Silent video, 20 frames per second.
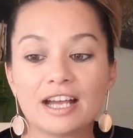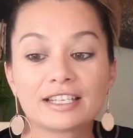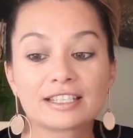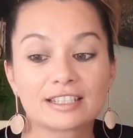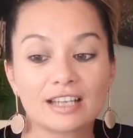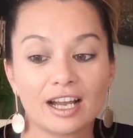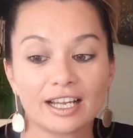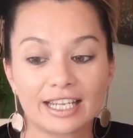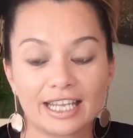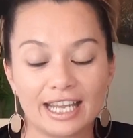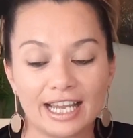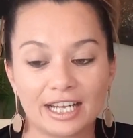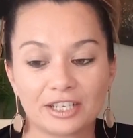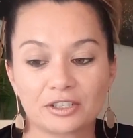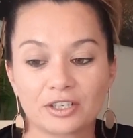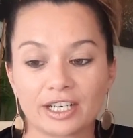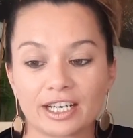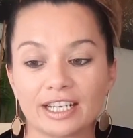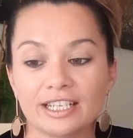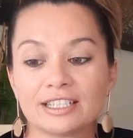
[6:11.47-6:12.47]

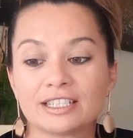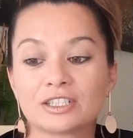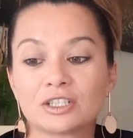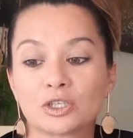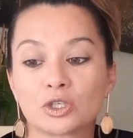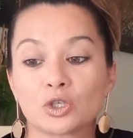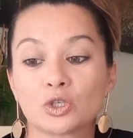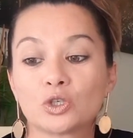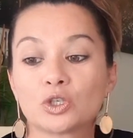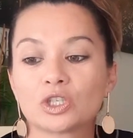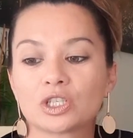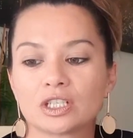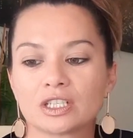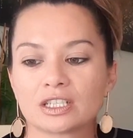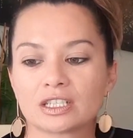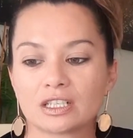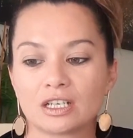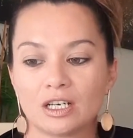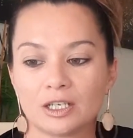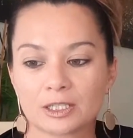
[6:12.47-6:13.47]
psychiatric
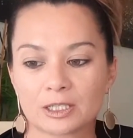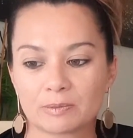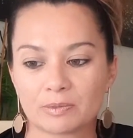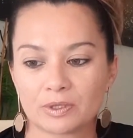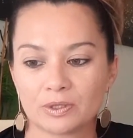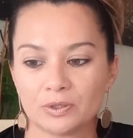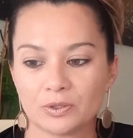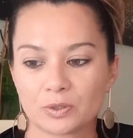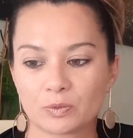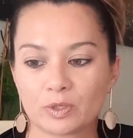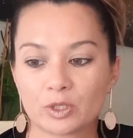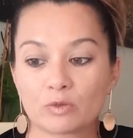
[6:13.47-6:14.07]
institutions and hospitals,